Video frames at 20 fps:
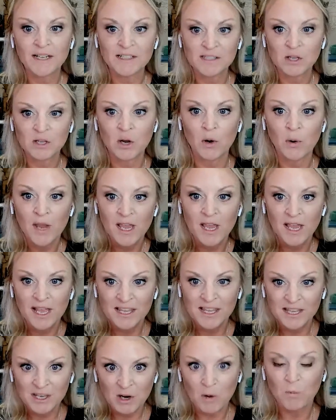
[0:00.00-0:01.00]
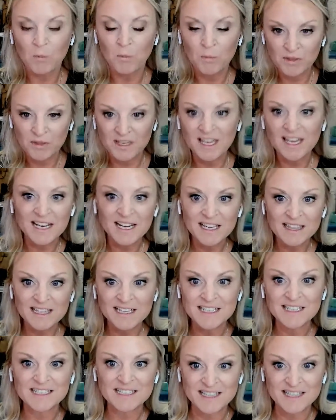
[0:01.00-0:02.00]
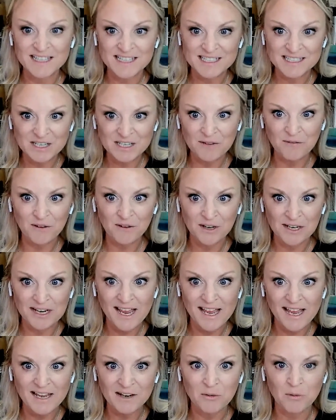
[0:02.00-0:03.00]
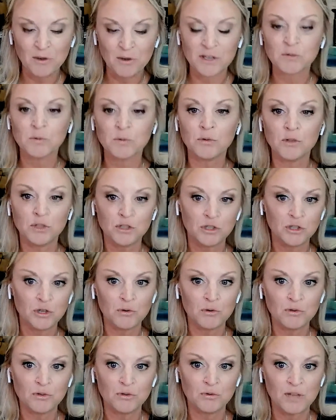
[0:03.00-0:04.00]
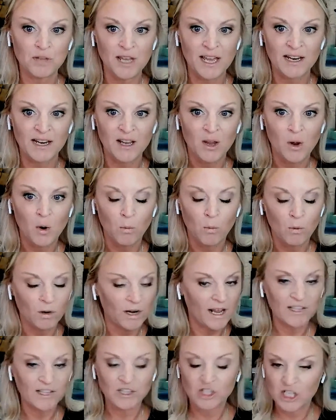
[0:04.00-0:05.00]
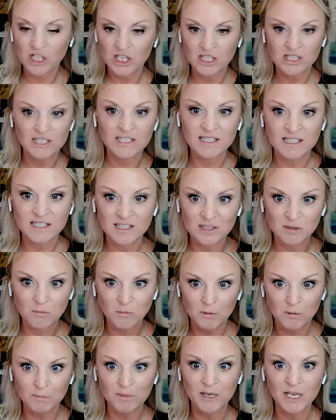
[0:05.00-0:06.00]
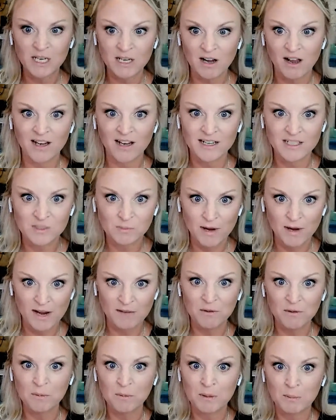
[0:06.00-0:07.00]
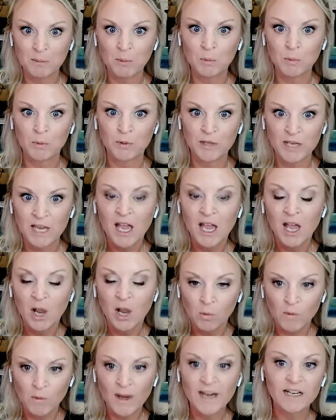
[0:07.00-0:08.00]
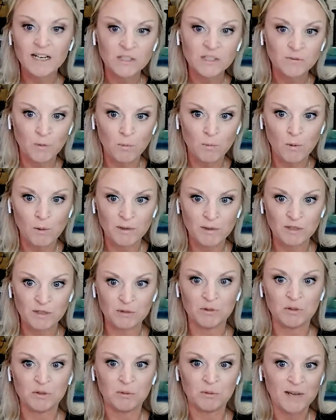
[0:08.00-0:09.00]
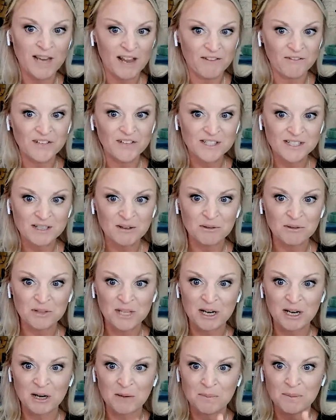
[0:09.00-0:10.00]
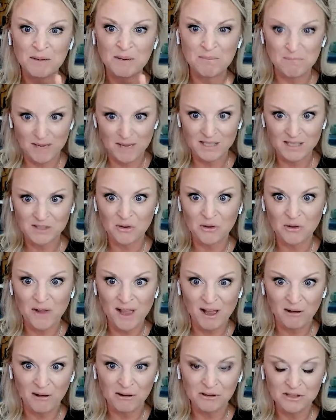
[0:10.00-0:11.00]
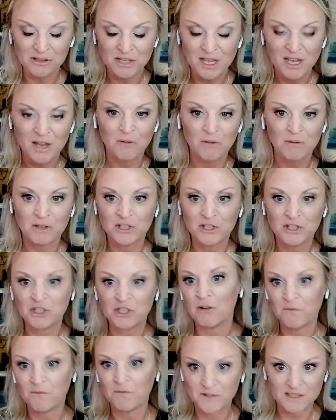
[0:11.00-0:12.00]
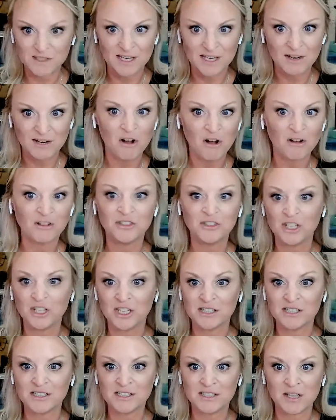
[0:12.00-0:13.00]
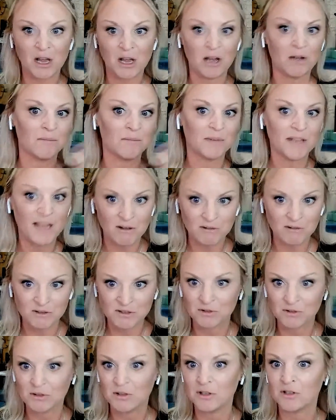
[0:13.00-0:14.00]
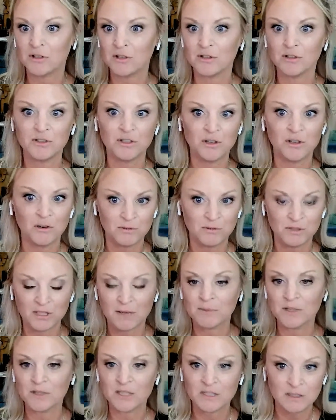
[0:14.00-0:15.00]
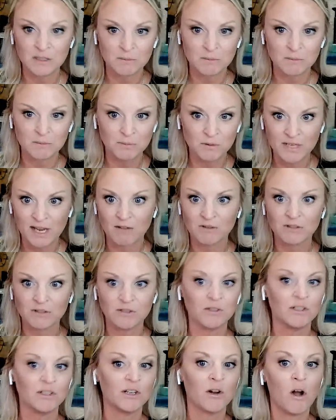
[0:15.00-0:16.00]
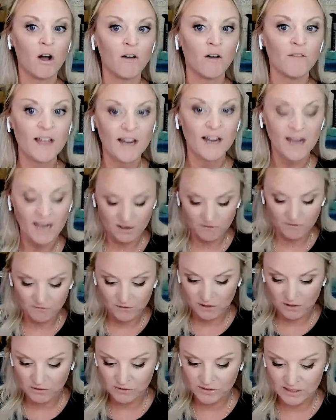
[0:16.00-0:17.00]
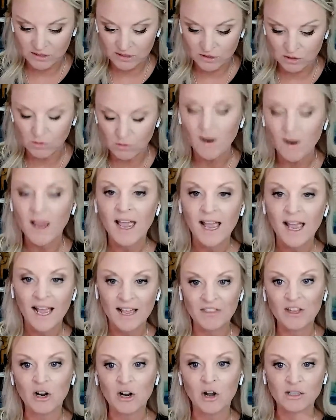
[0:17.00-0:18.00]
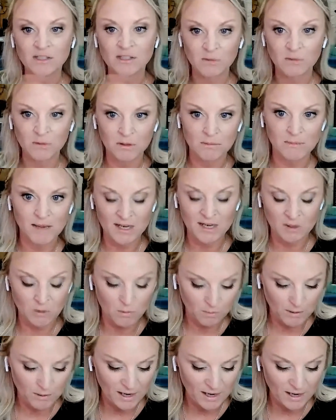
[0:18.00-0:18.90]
And so, getting these in these different categories really shows you that we're not cheating the system. We're being honest. We're having people really rate us for what we do. So we got physical therapy, mental health, which, psychologists, counselors, substance abuse counselor, all that kind of funnels into, and then also the medical